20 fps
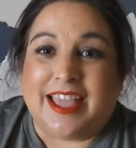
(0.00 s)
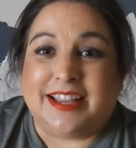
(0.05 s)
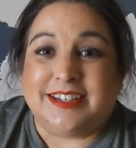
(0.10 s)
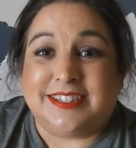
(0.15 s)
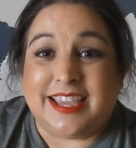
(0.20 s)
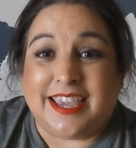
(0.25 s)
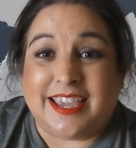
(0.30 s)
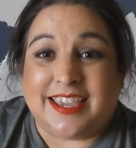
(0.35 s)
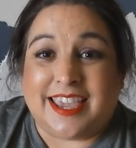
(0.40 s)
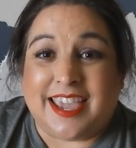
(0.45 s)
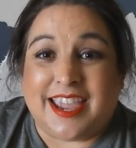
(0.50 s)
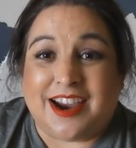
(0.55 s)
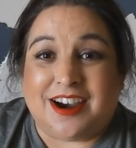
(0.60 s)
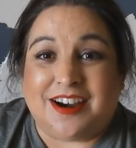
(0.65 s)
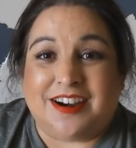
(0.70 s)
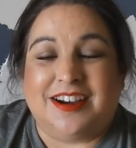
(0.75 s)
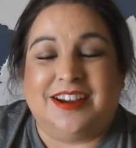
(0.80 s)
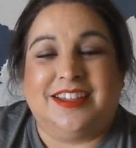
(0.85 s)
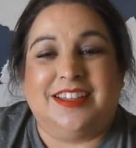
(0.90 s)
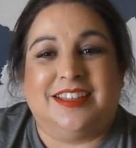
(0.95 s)
and take
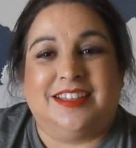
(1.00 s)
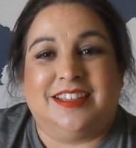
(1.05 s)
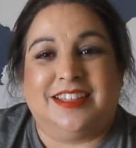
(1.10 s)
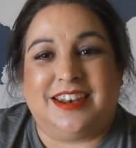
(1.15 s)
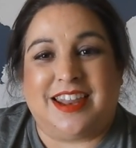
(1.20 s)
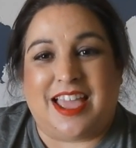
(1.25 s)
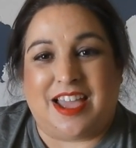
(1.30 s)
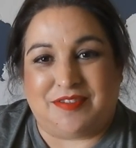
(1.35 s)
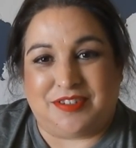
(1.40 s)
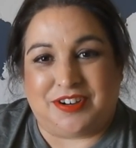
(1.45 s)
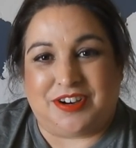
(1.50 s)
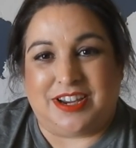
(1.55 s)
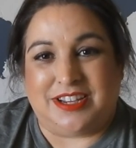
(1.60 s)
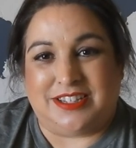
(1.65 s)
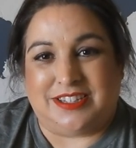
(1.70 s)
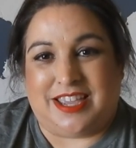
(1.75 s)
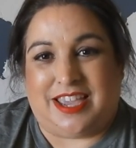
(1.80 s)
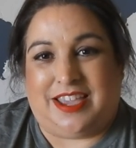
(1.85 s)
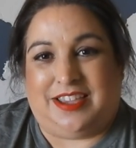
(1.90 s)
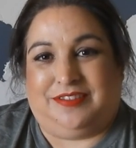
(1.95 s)
care, and have a
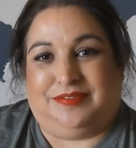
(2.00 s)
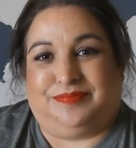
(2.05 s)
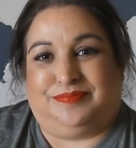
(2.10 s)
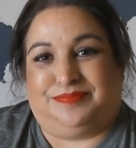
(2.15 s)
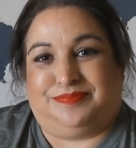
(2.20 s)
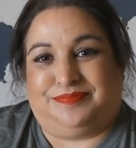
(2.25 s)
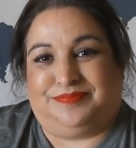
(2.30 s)
great day.